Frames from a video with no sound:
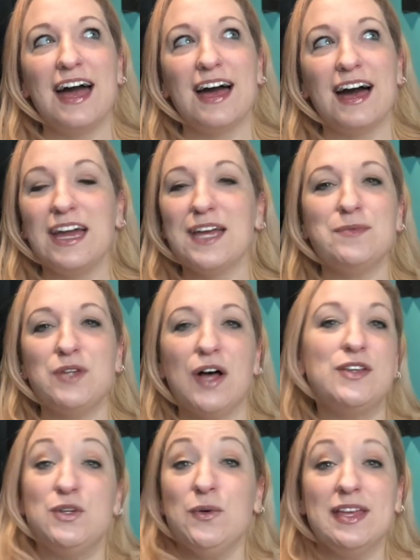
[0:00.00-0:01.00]
I am
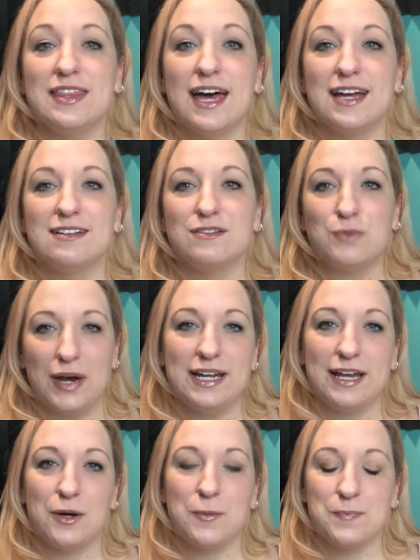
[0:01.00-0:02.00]
not doing that right
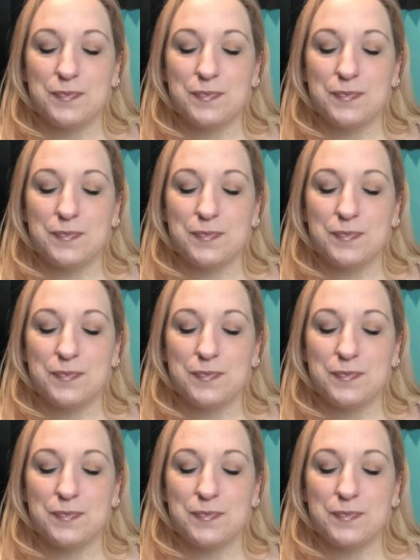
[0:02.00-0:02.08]
now.